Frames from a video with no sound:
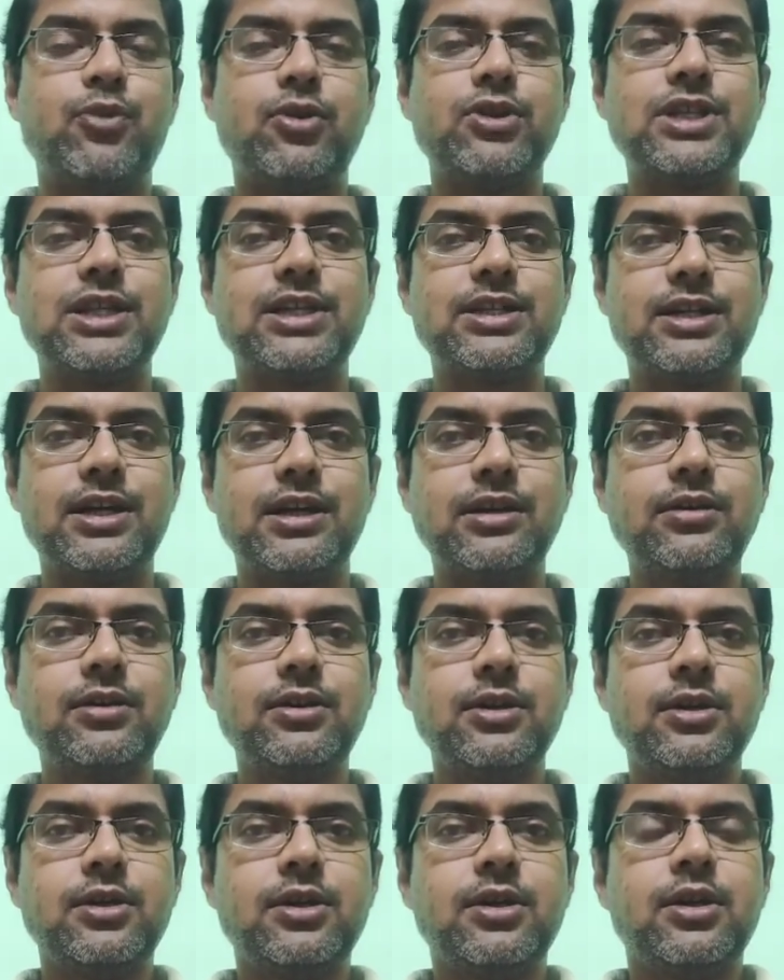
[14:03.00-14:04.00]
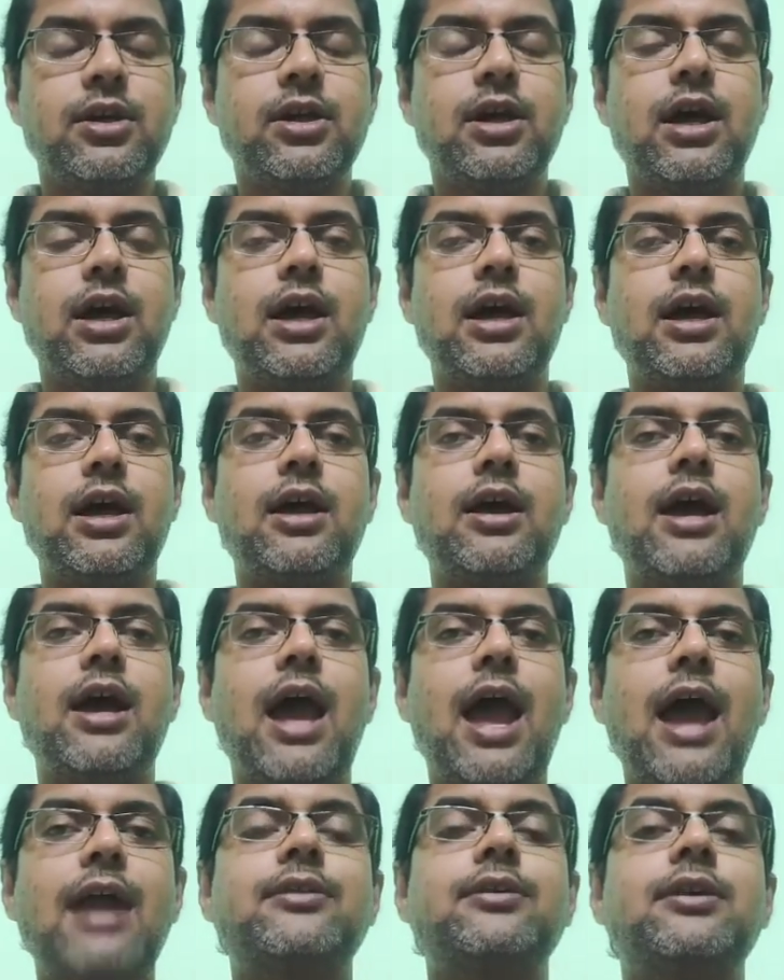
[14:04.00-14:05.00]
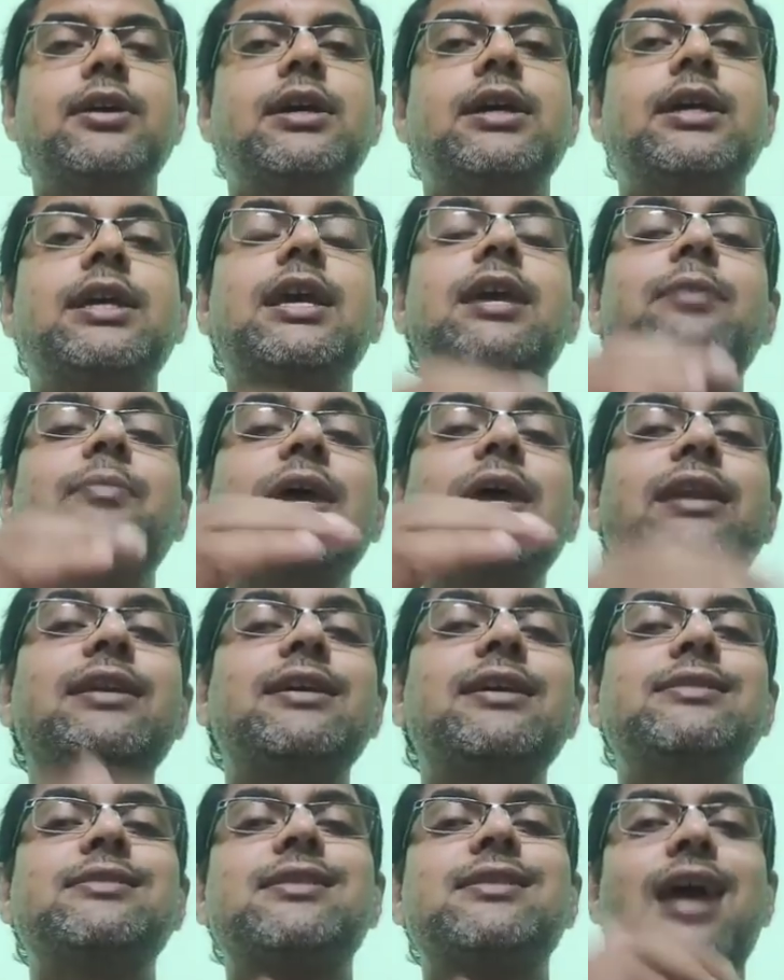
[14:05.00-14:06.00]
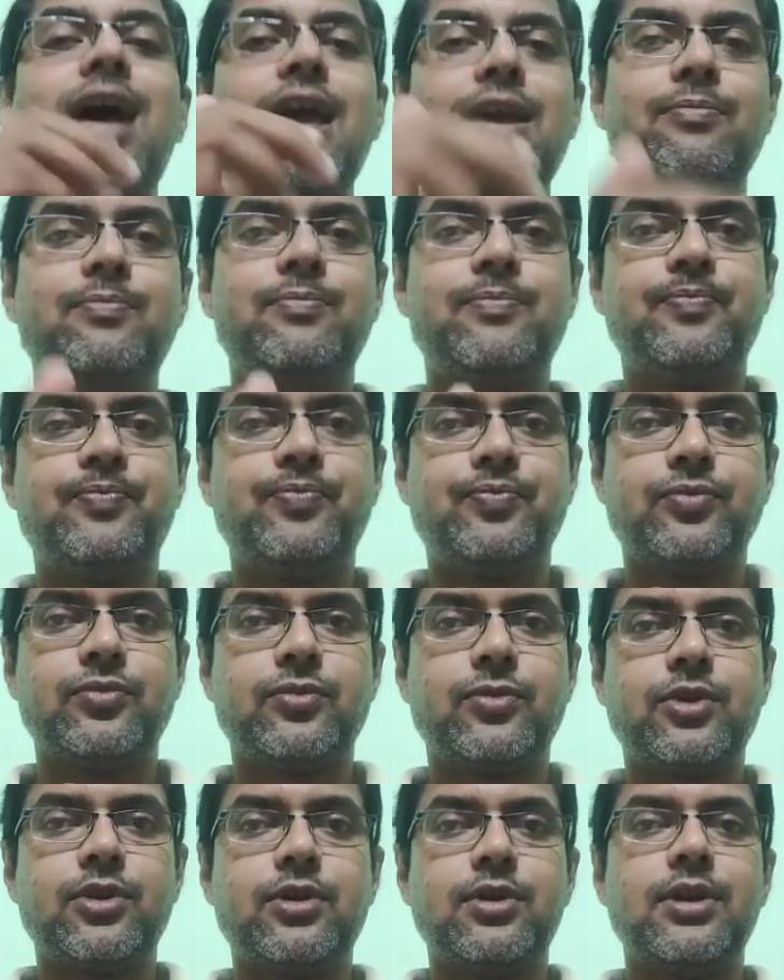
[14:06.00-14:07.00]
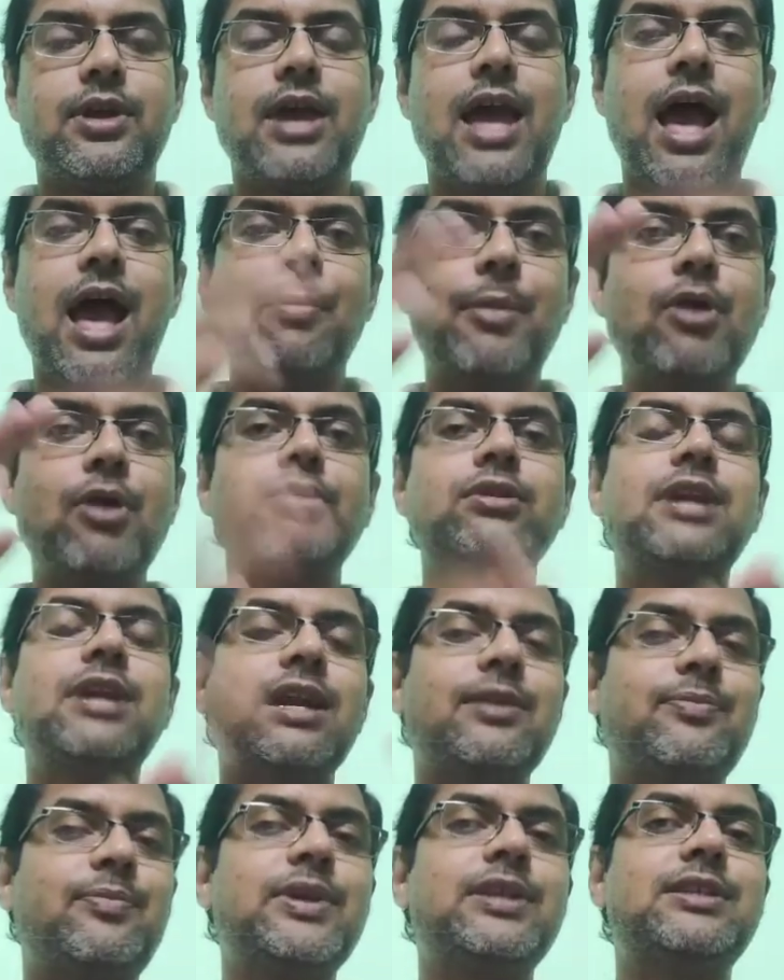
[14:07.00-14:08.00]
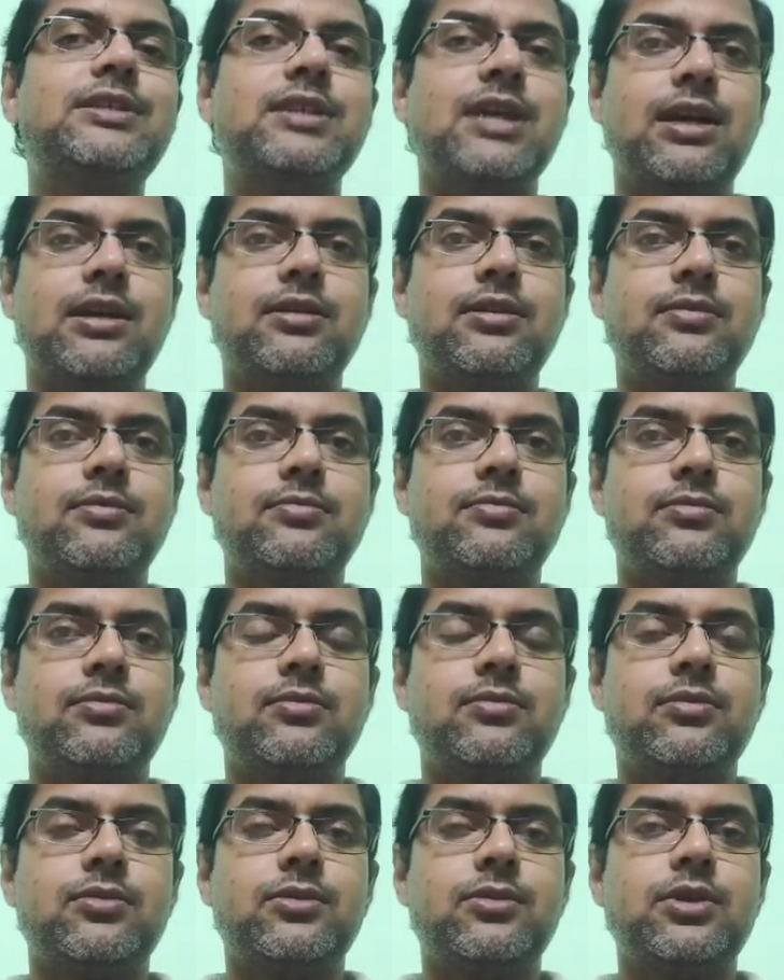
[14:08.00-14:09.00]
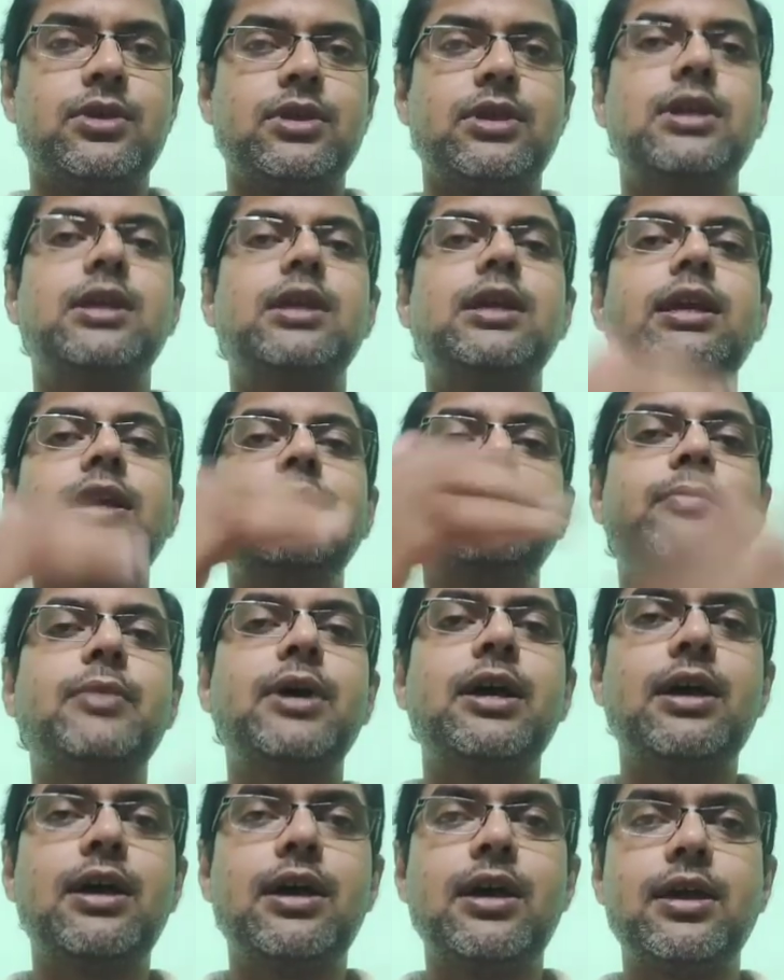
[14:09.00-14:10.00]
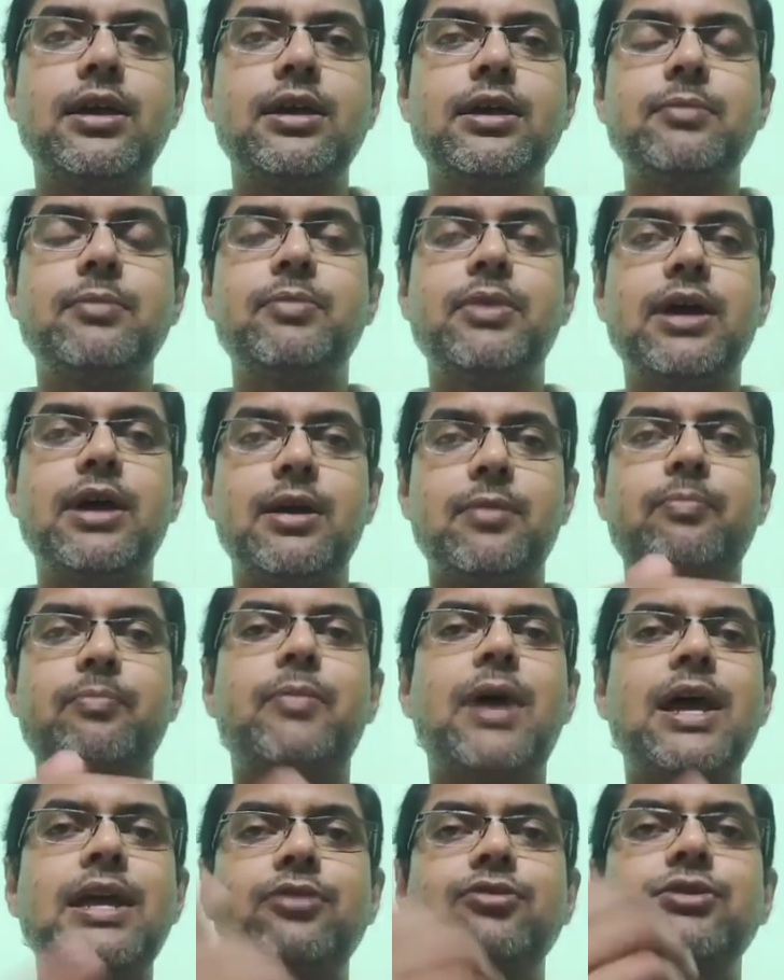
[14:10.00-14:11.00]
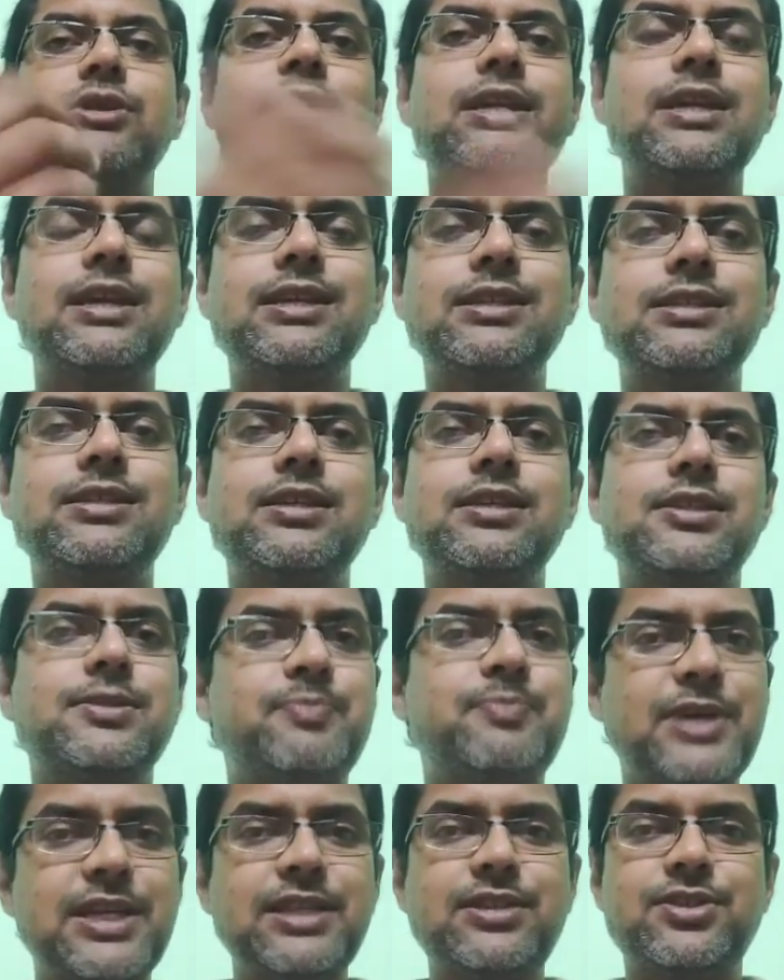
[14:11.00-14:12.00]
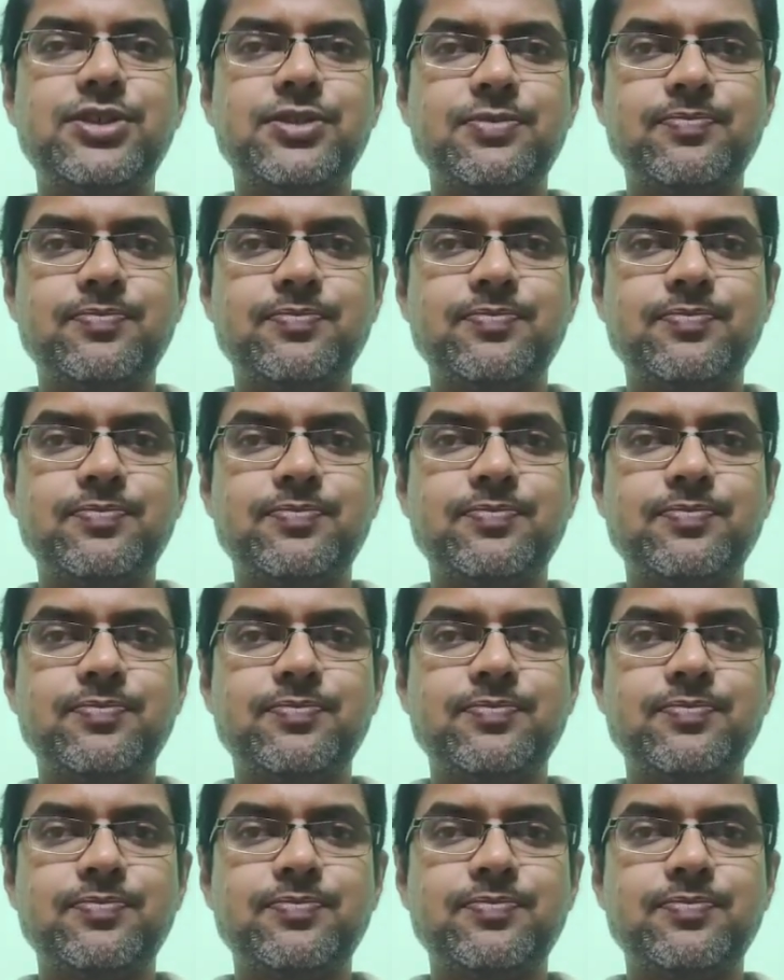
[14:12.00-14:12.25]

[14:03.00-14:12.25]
projector, and he may describe about that picture in by using his speech.